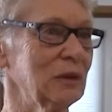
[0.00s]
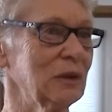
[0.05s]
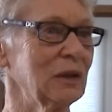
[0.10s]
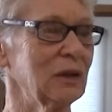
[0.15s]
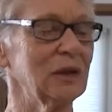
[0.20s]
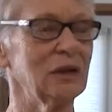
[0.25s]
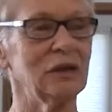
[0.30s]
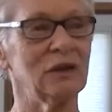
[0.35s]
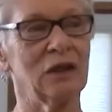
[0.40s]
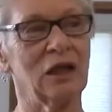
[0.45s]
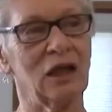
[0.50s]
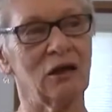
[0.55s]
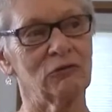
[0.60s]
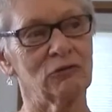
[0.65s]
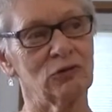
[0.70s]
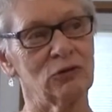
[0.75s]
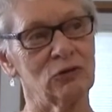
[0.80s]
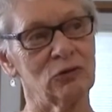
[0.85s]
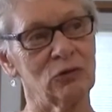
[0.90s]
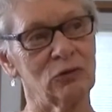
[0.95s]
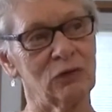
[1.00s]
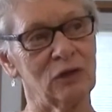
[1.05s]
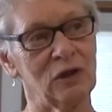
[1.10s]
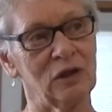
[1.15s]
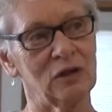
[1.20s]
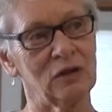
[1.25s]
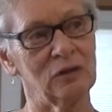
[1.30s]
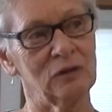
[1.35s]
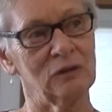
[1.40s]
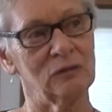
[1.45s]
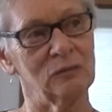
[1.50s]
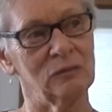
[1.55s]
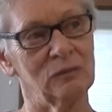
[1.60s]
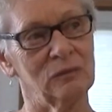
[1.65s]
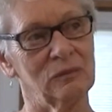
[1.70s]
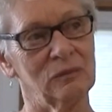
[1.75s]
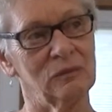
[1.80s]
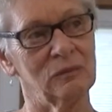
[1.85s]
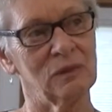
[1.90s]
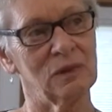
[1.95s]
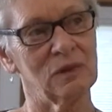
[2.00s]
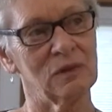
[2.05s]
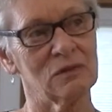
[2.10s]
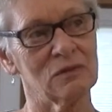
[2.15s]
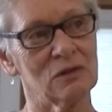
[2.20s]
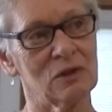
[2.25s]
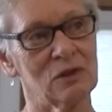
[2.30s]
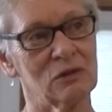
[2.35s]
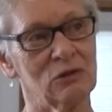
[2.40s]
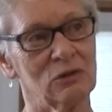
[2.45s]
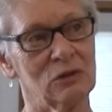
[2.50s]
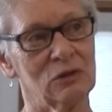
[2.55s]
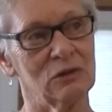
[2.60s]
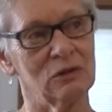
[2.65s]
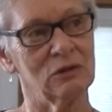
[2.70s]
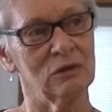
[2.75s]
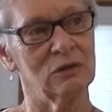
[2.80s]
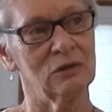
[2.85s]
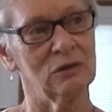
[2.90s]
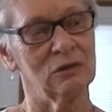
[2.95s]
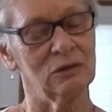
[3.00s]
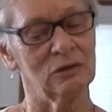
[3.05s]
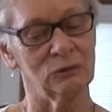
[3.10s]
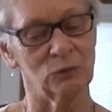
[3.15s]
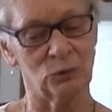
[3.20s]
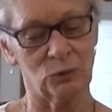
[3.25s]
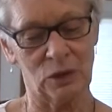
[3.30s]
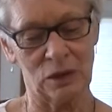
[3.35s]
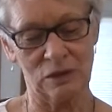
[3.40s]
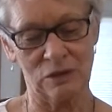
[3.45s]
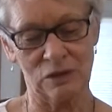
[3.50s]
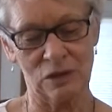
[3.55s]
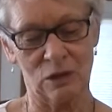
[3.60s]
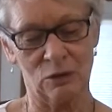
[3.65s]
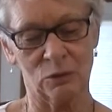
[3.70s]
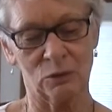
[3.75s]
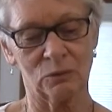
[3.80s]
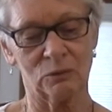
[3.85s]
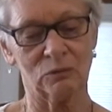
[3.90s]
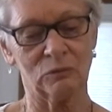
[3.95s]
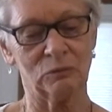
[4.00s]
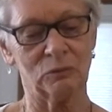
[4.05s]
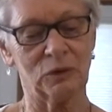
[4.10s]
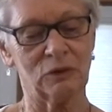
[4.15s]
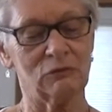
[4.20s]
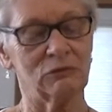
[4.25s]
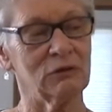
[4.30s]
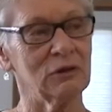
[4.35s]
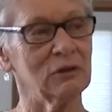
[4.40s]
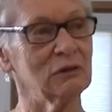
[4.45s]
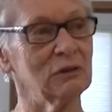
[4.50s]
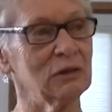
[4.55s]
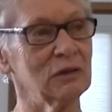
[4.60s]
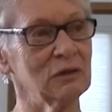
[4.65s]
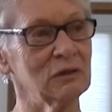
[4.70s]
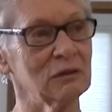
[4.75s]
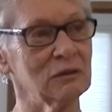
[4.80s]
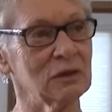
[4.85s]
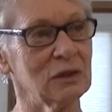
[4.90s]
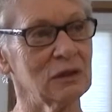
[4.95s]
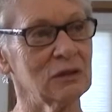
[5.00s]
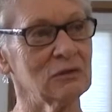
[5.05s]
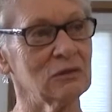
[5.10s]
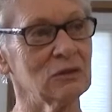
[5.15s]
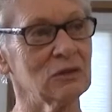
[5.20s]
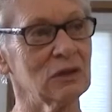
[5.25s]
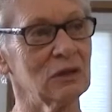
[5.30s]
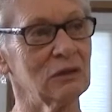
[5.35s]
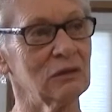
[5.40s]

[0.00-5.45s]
I didn't have to do that because I could write down my feelings and